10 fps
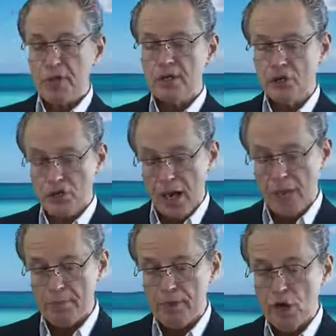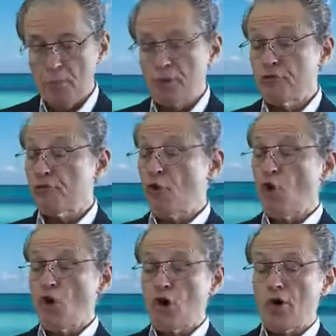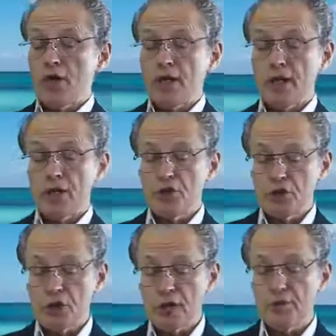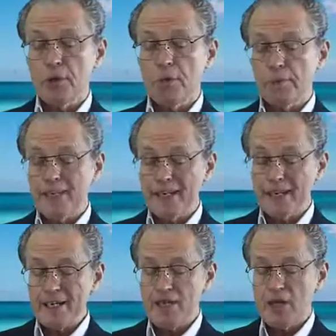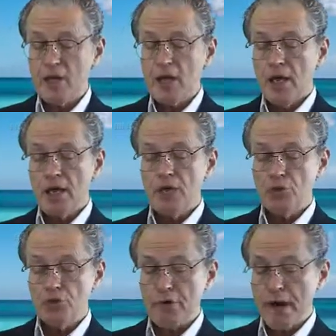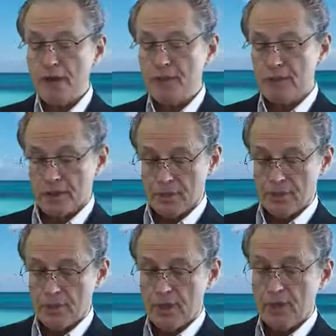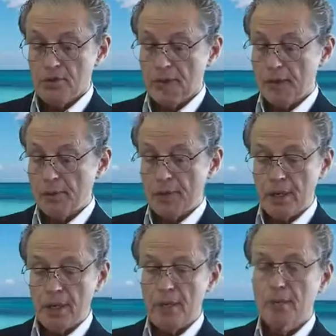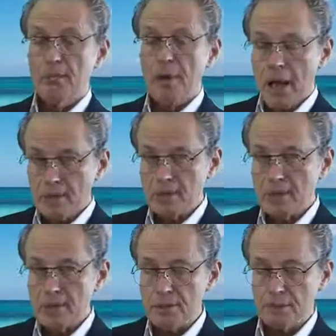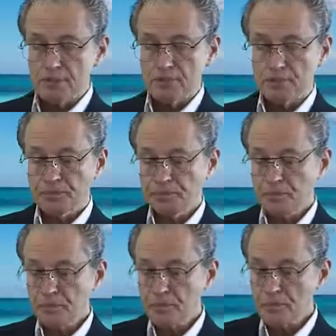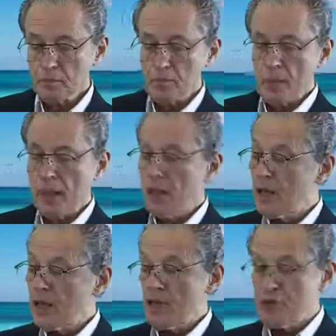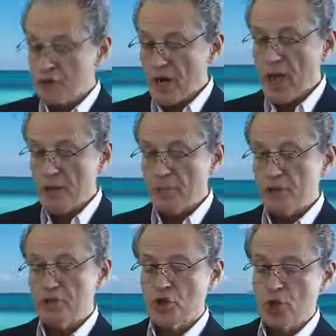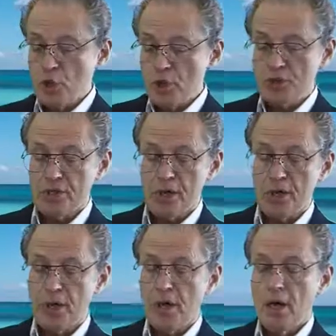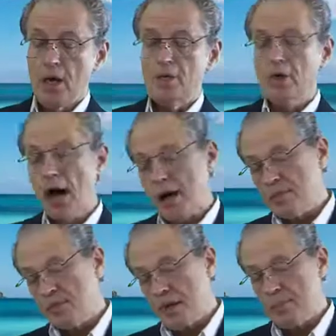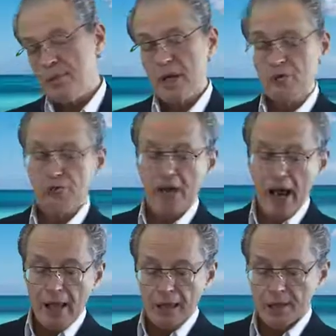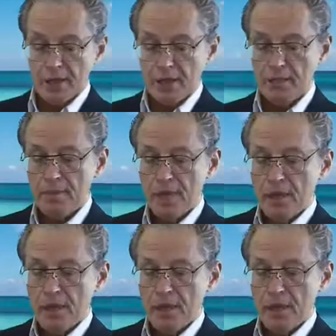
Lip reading: in shape before it achieved completeness and neutrality, namely magnetism. If shape is the unity of concept and reality,